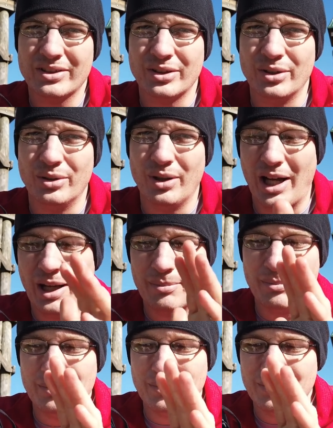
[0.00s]
so
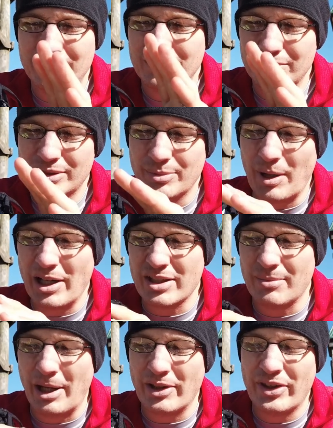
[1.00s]
I'm
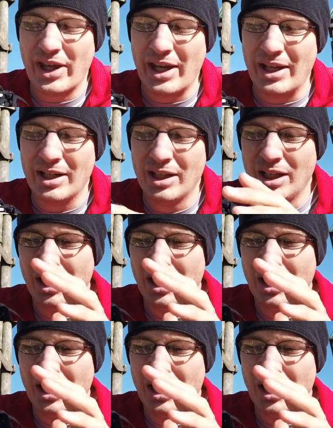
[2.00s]
surprised about that.